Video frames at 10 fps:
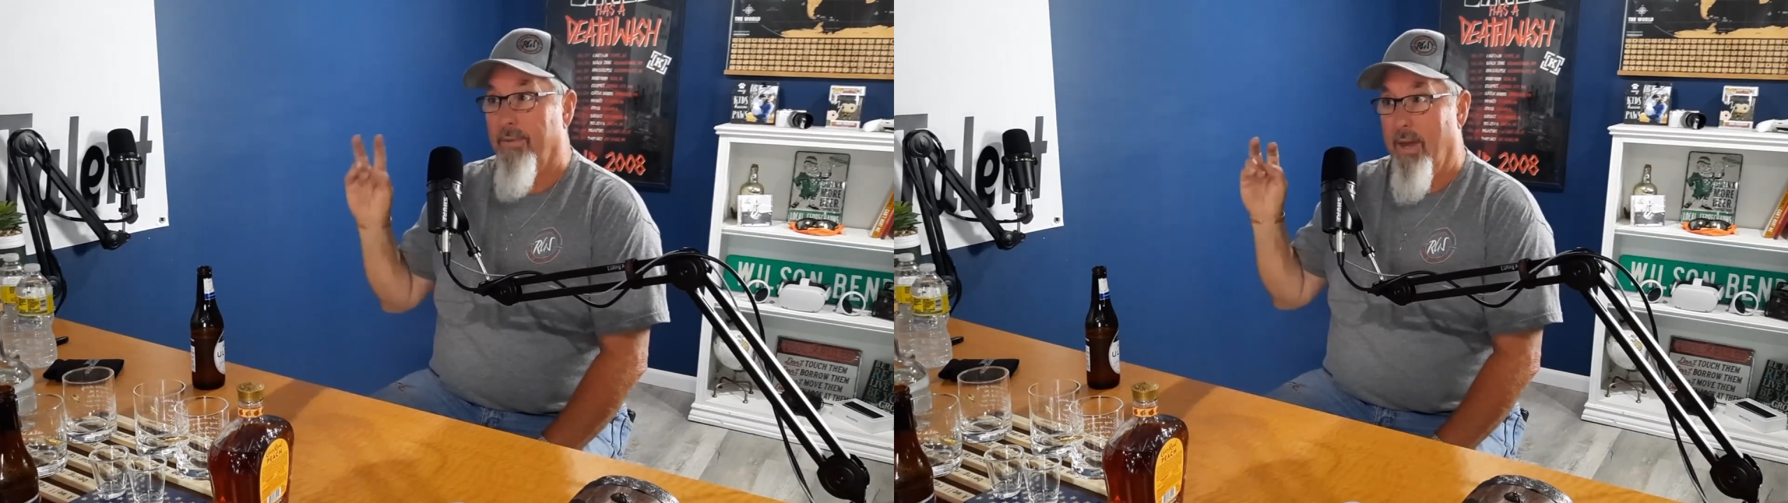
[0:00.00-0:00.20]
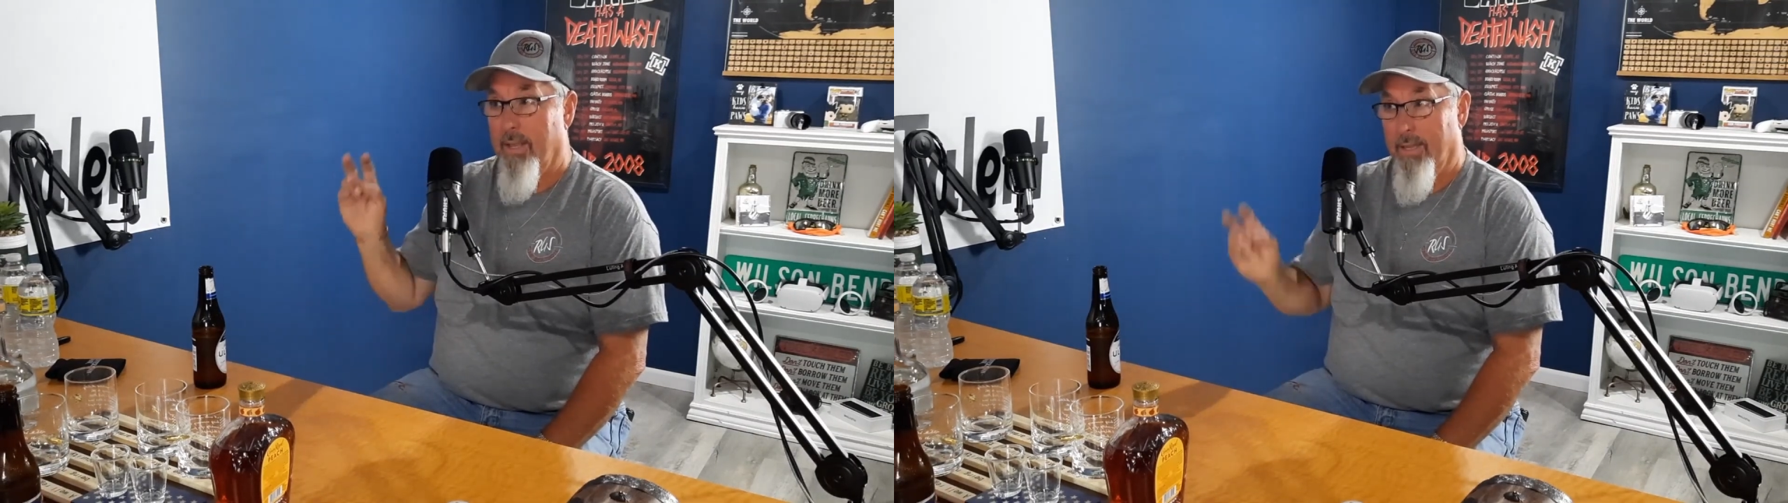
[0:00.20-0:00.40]

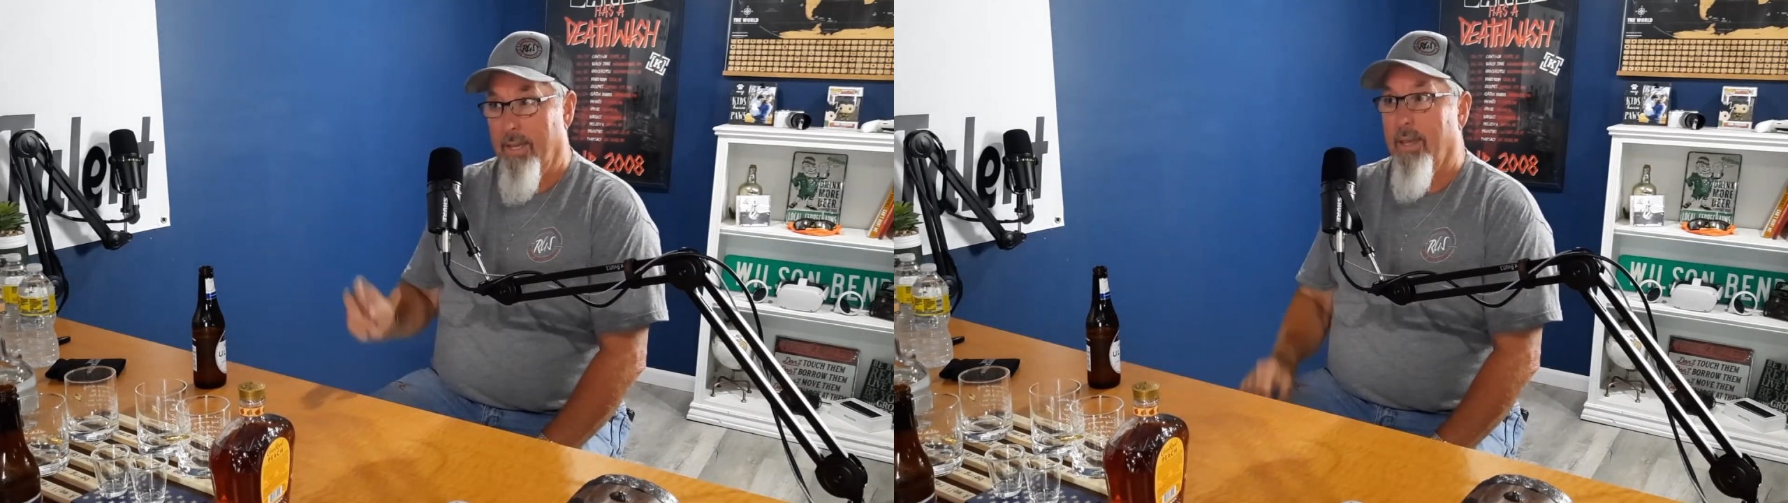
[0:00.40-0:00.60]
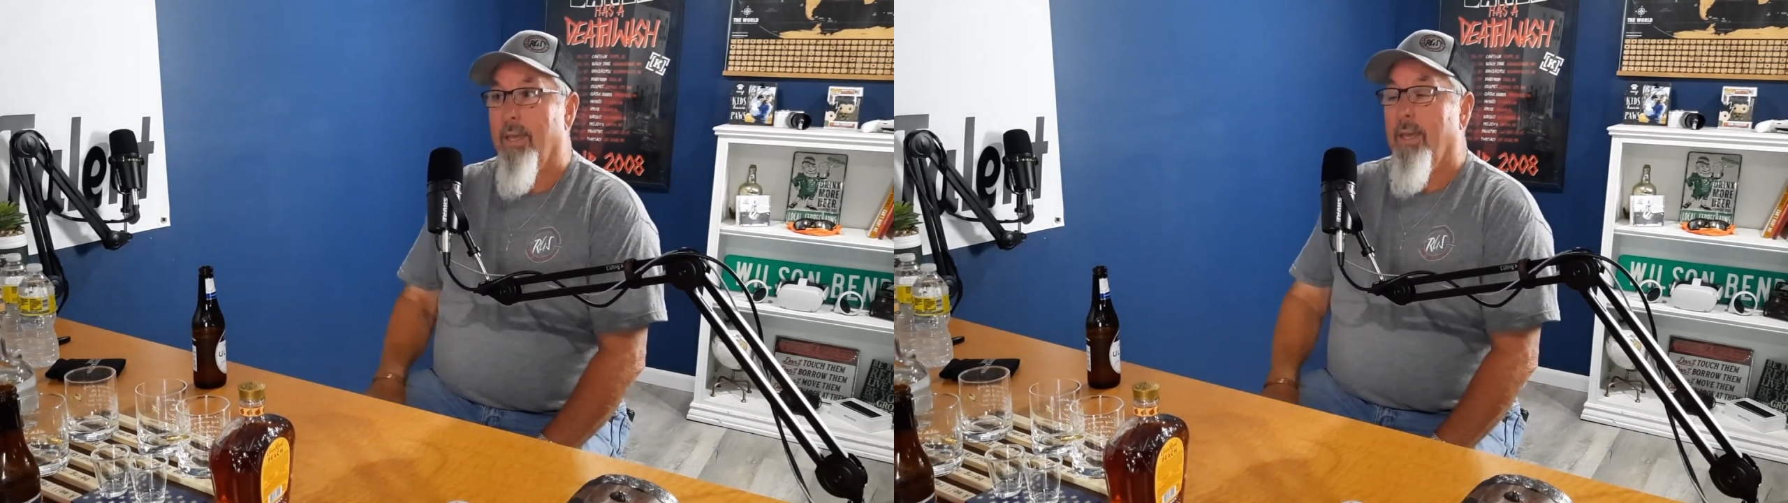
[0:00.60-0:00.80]

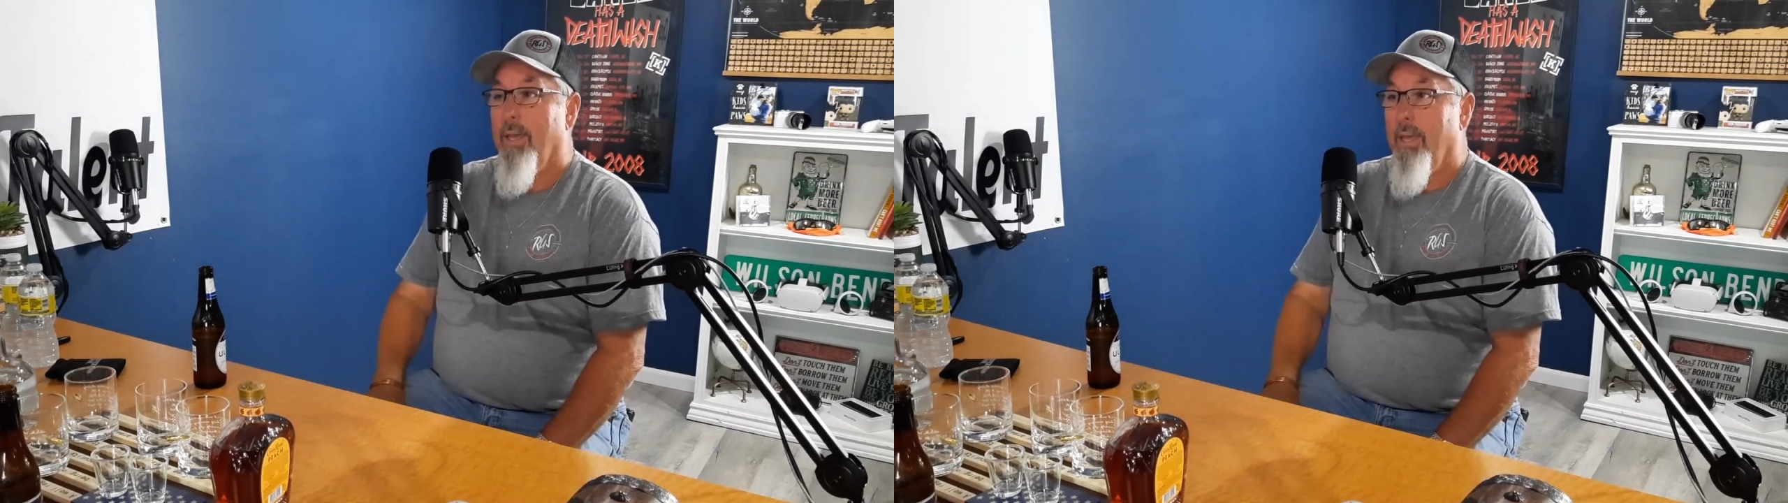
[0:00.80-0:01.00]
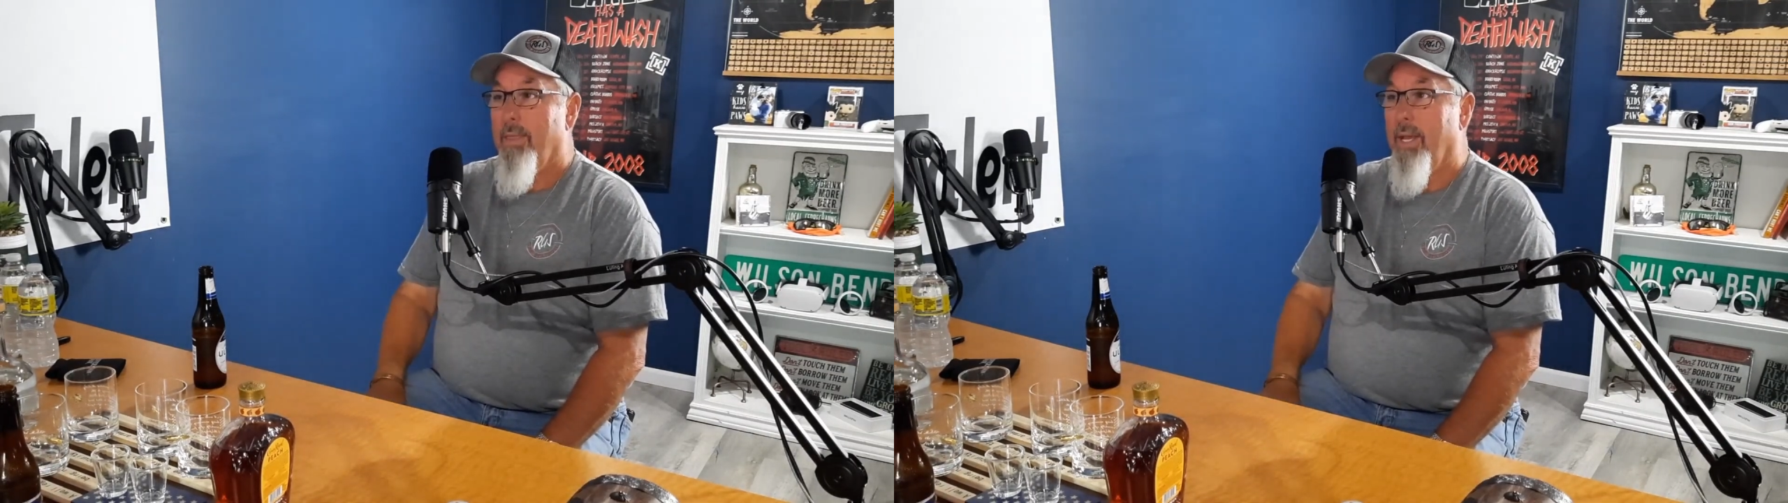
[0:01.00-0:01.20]
finally.
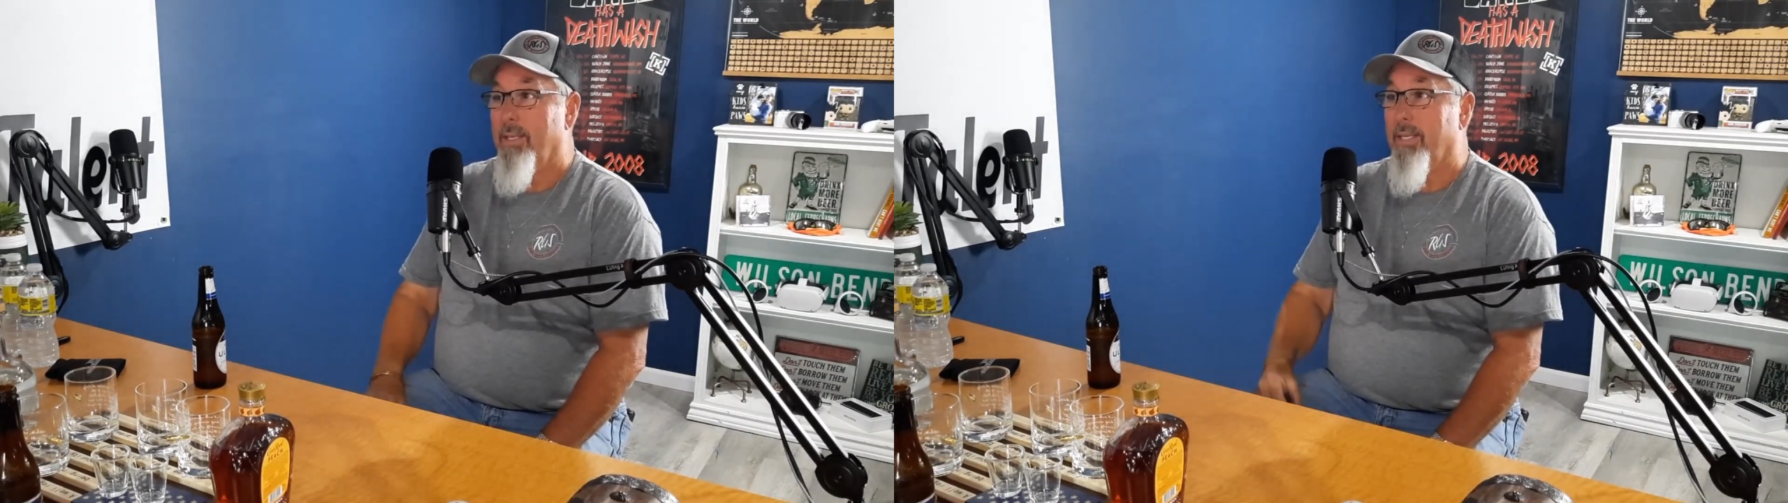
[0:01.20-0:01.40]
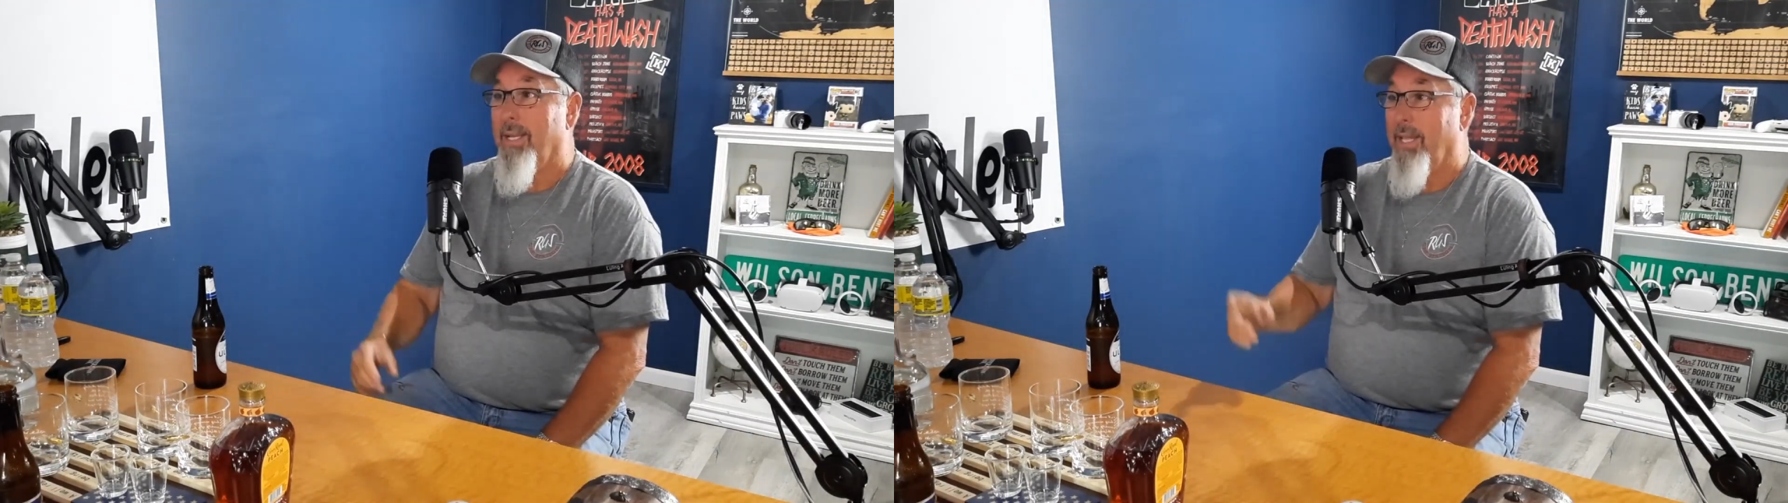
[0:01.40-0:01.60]
They said